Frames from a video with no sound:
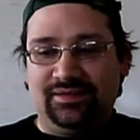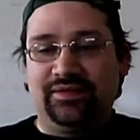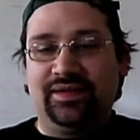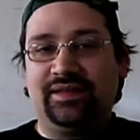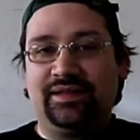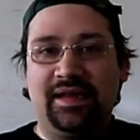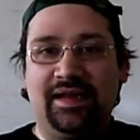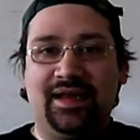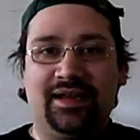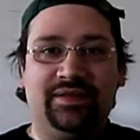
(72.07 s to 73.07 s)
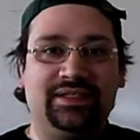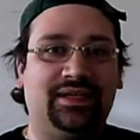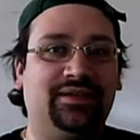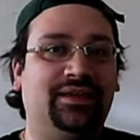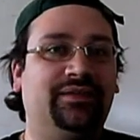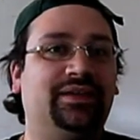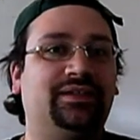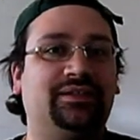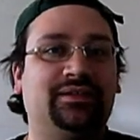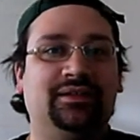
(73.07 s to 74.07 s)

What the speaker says: Is there any kind of insight you can give us